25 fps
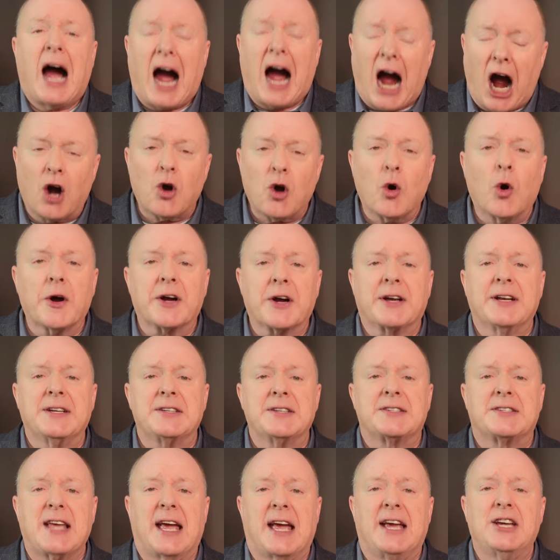Our
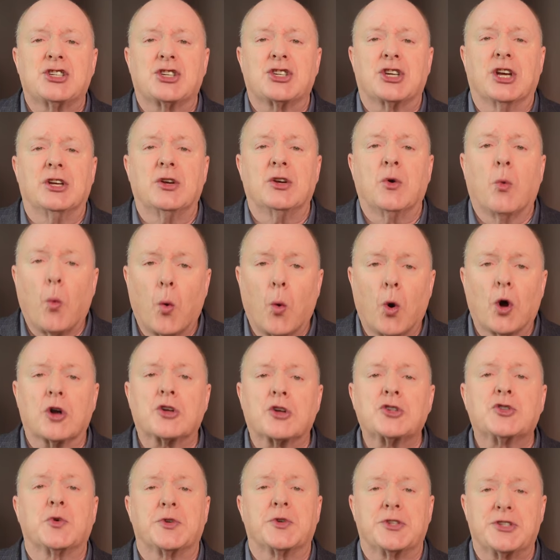organization
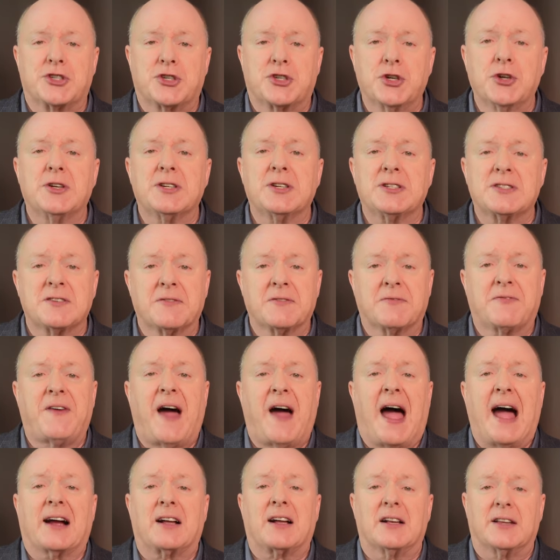works with students and
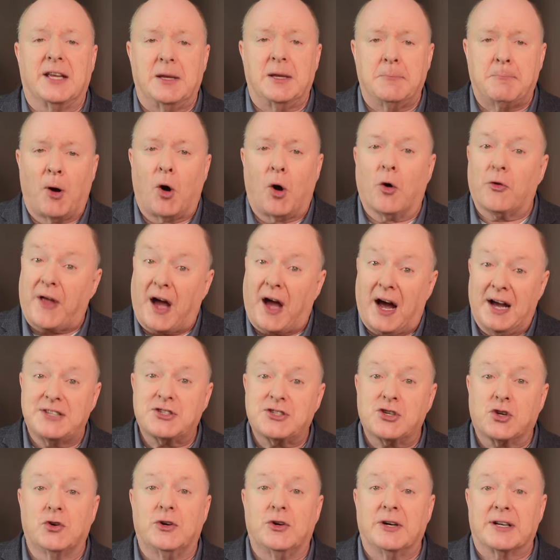faculty, both high
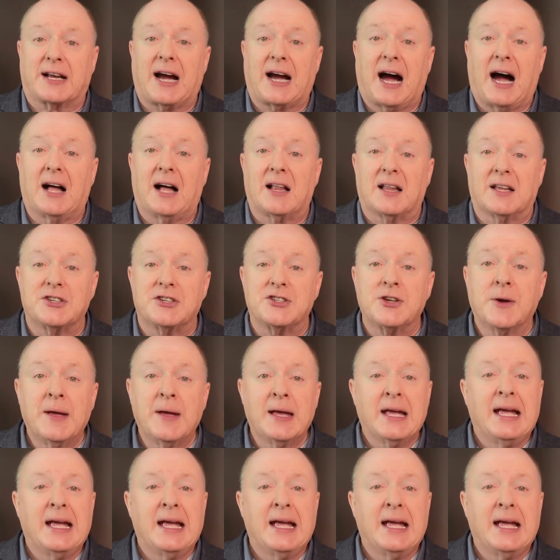school and college,